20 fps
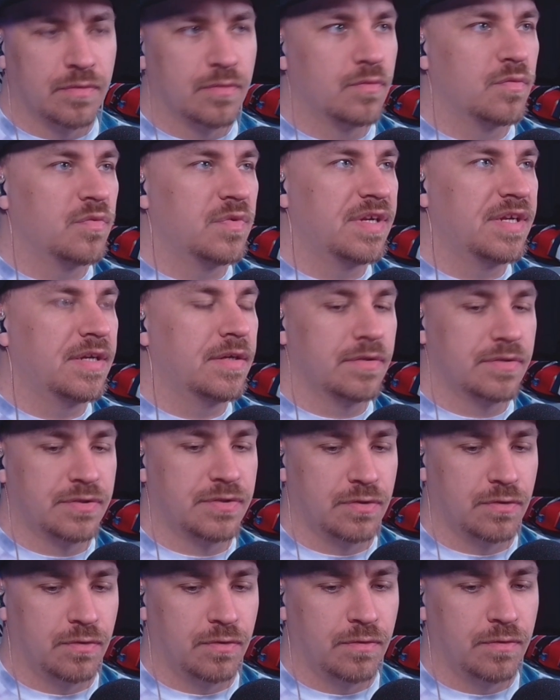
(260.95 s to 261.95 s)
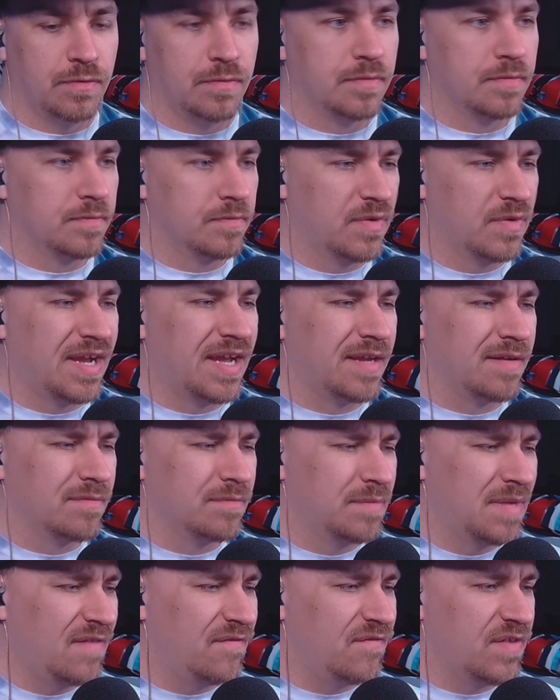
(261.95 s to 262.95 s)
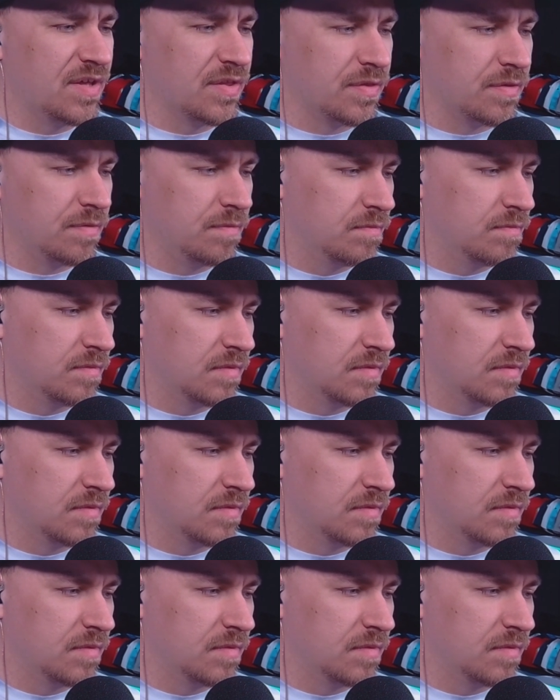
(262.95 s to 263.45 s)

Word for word: Real soon. Wait, May 5th?